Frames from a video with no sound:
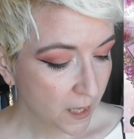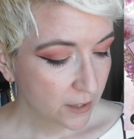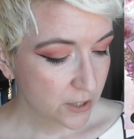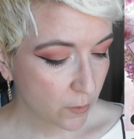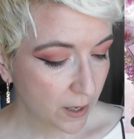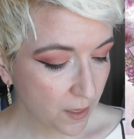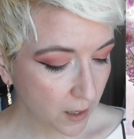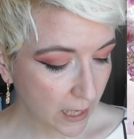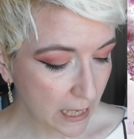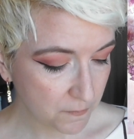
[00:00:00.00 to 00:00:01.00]
So I
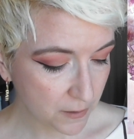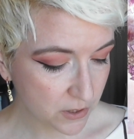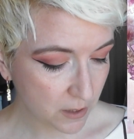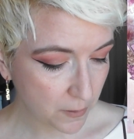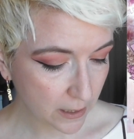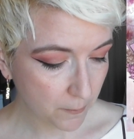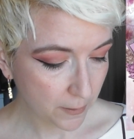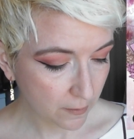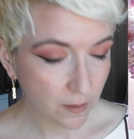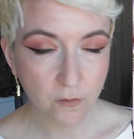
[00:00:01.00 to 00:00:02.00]
think if I was going to pick up
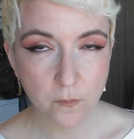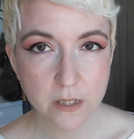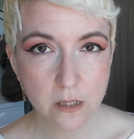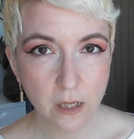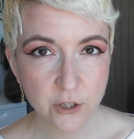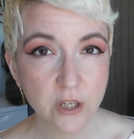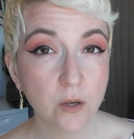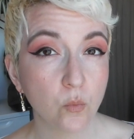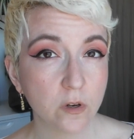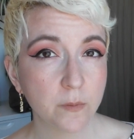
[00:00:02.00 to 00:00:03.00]
anything from this collection,
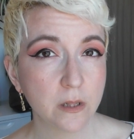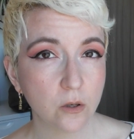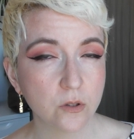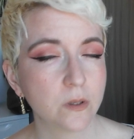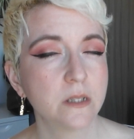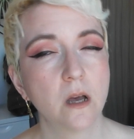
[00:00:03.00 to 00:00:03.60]
it would have been those ones.